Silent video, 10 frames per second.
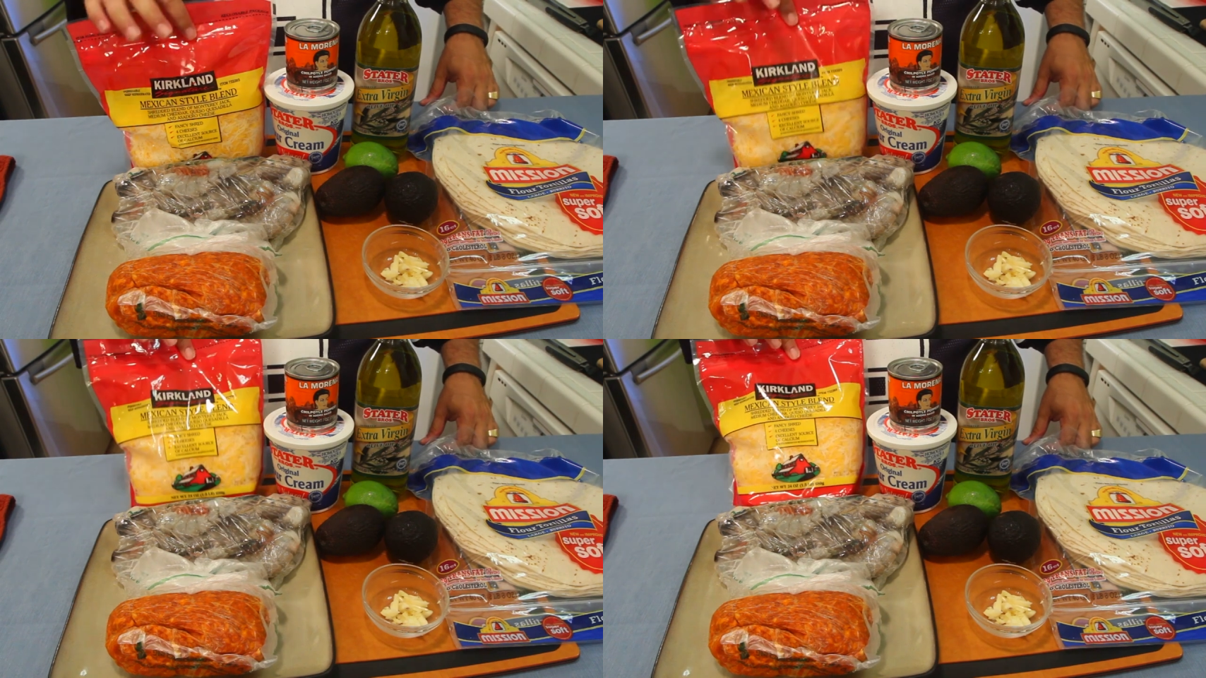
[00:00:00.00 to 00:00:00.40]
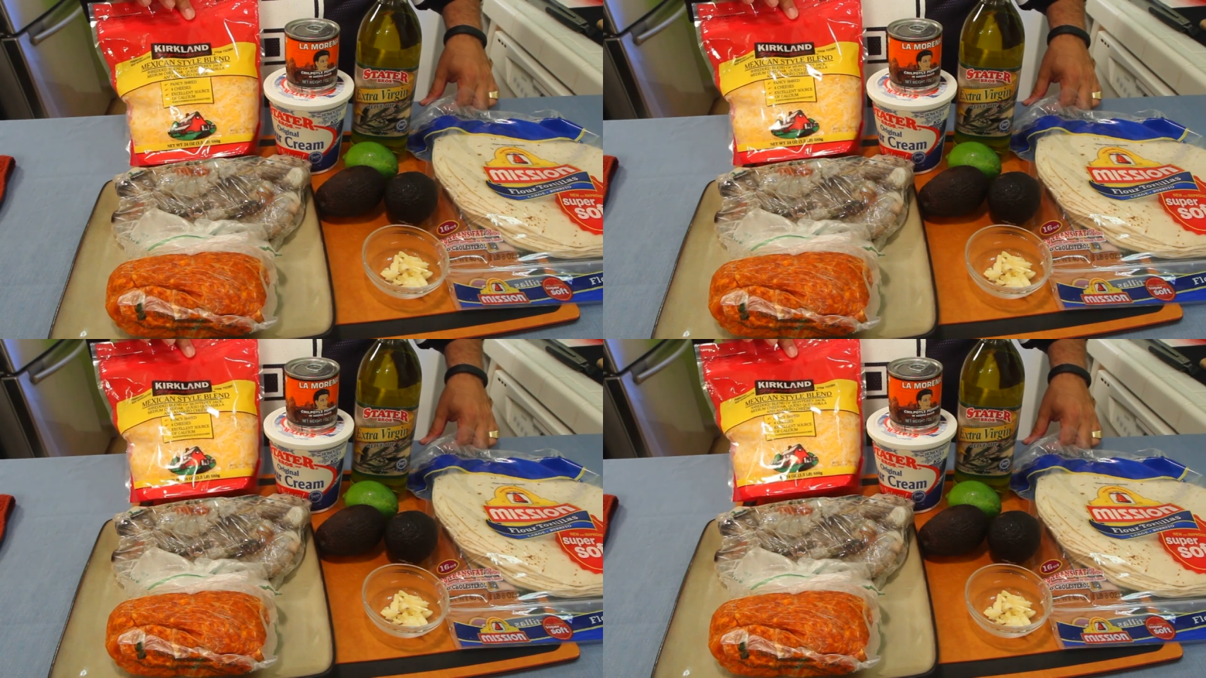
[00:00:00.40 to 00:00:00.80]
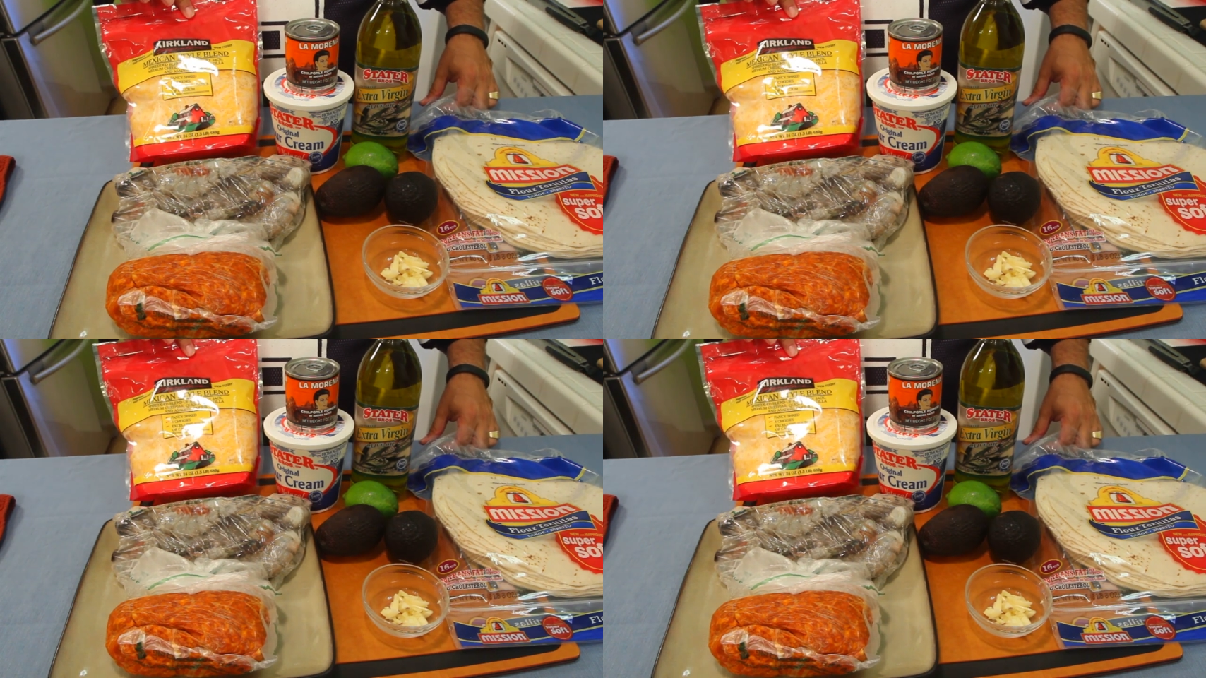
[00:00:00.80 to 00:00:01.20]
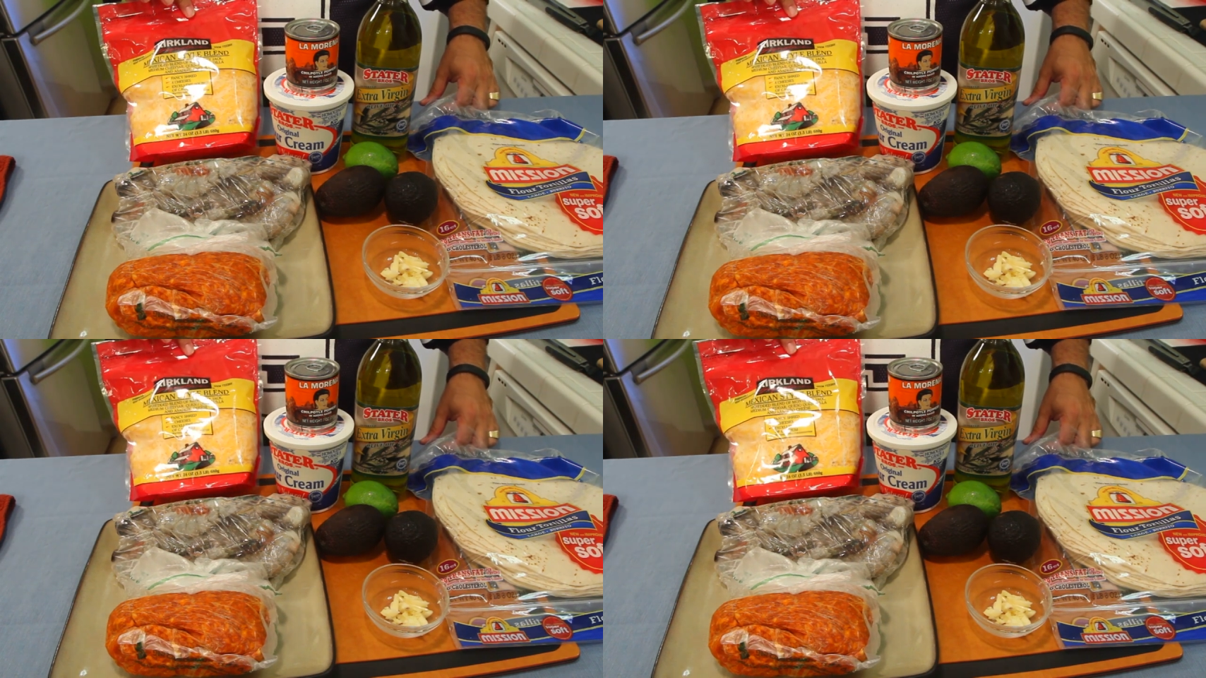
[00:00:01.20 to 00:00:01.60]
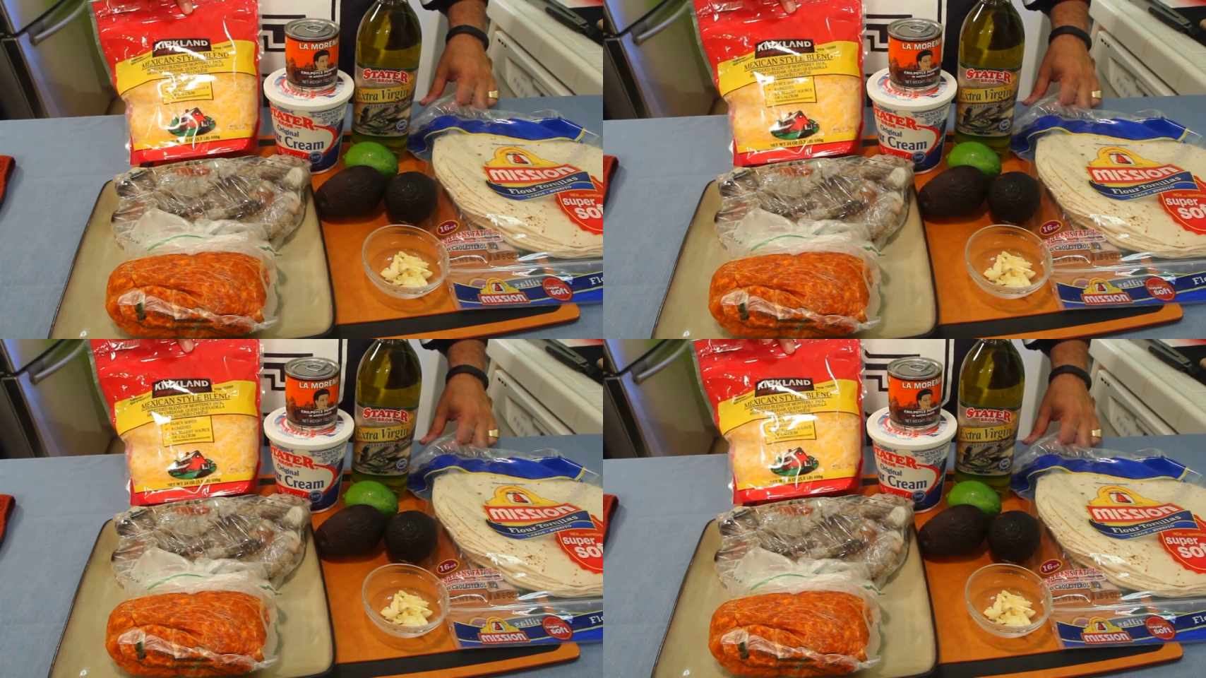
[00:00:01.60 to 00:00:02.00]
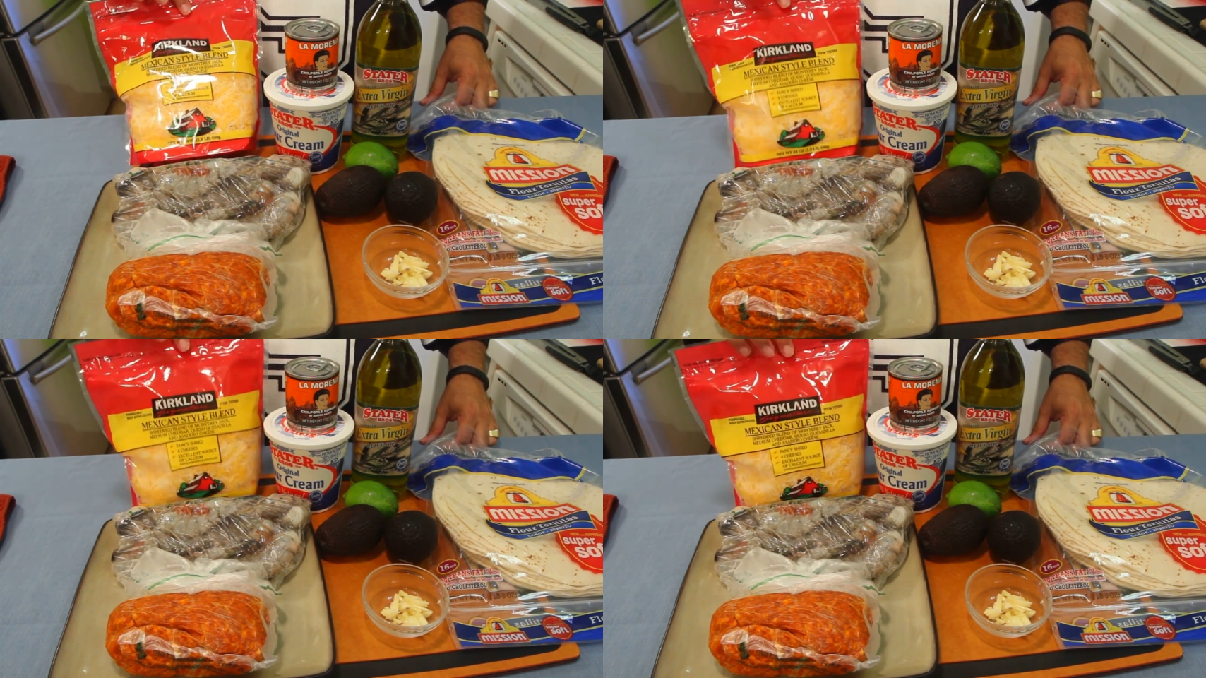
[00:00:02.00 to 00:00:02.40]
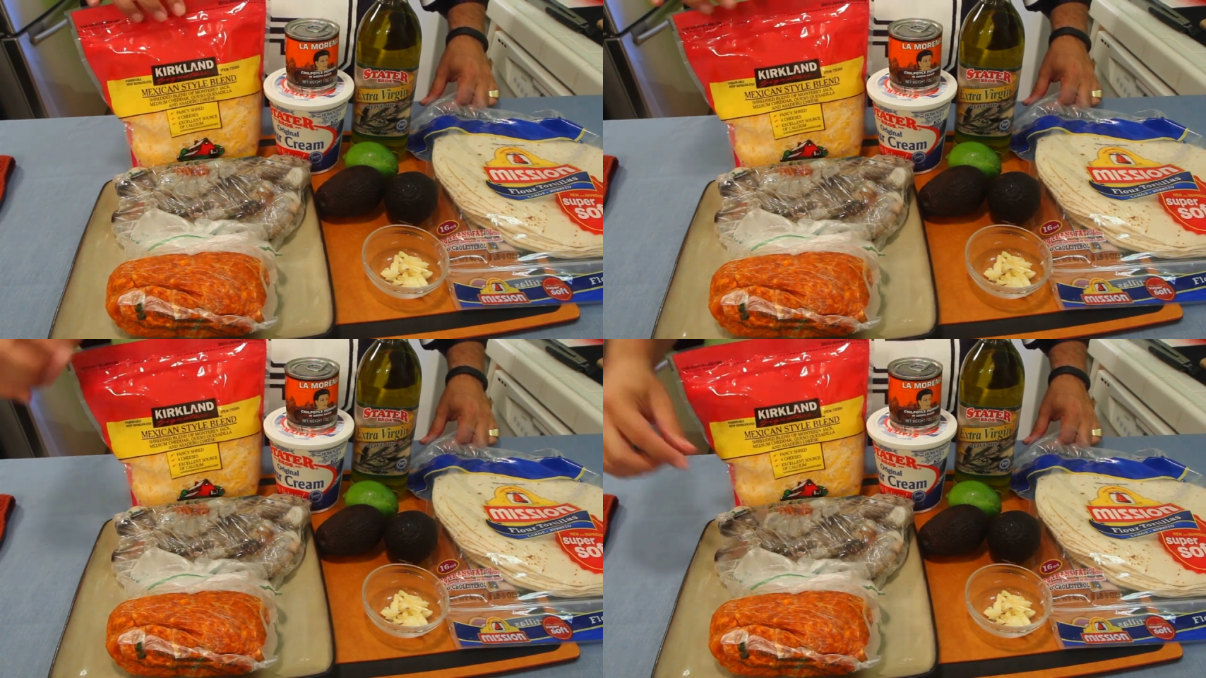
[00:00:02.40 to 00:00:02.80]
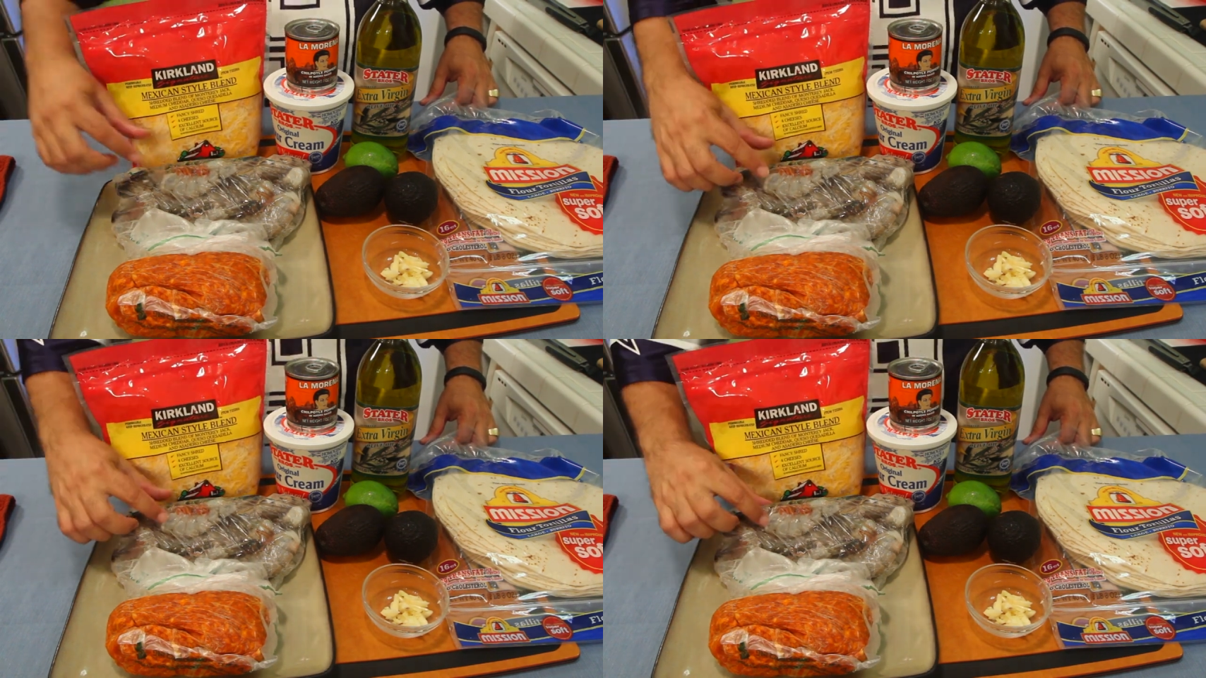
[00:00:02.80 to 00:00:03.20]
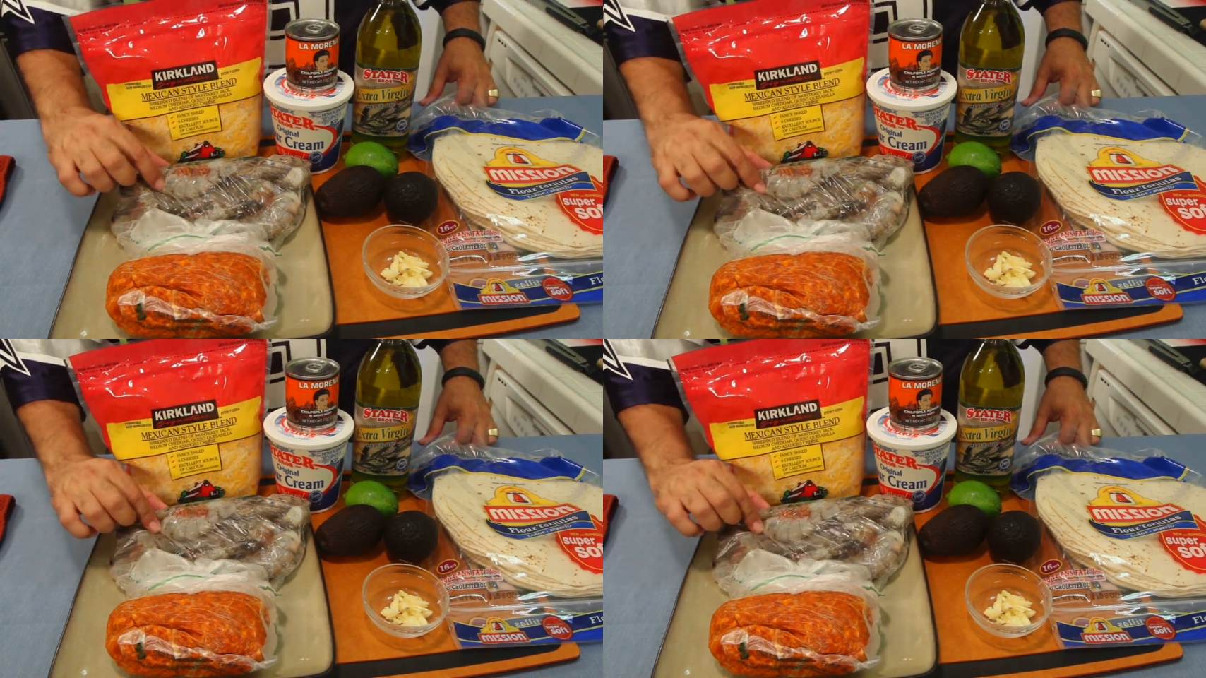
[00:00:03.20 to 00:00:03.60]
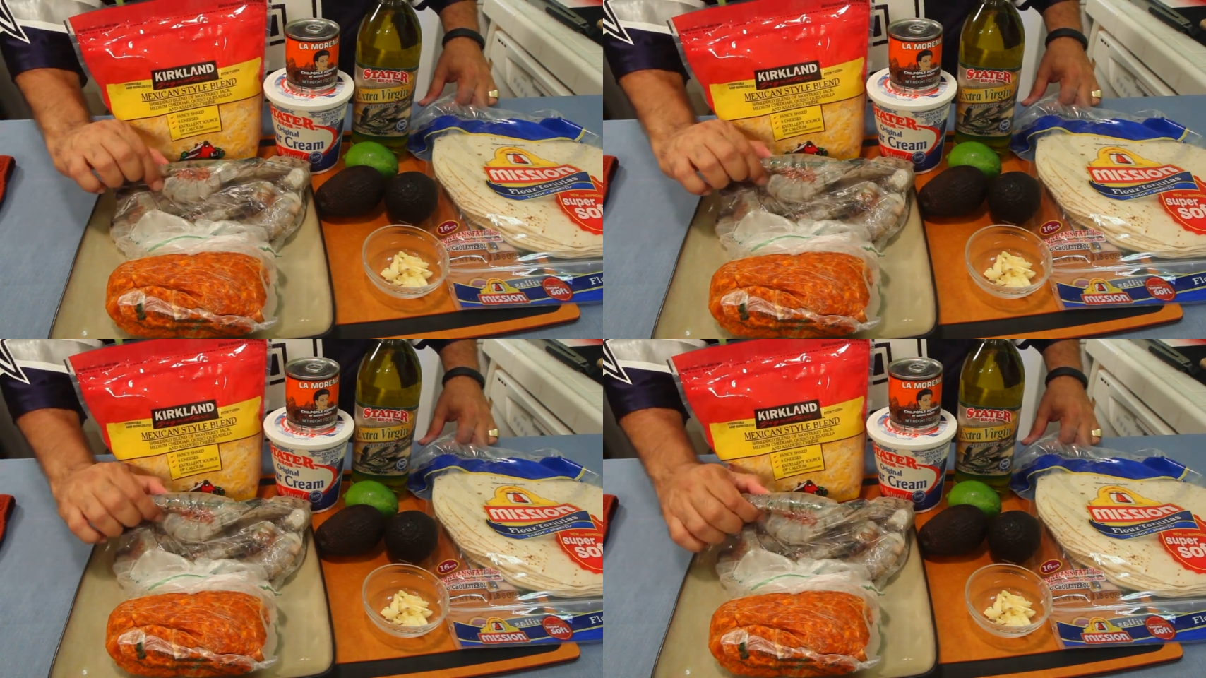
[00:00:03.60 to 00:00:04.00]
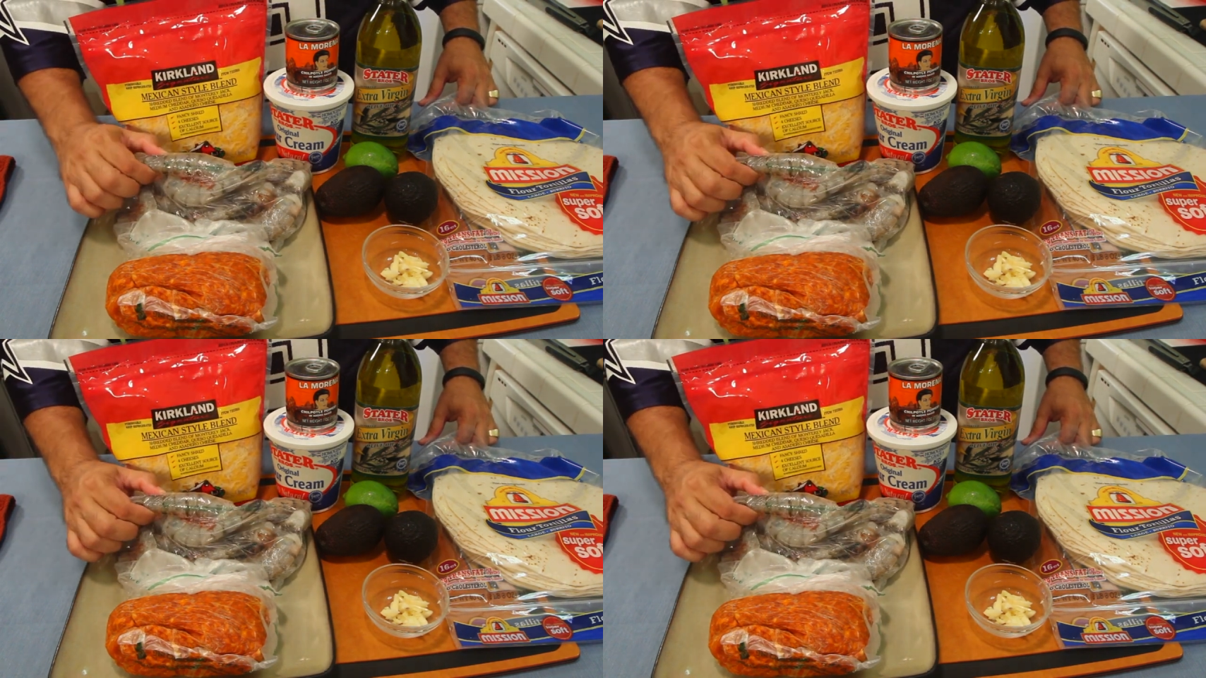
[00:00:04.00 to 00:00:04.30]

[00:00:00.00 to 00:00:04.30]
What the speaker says: No face is visible, so there are no lips to read.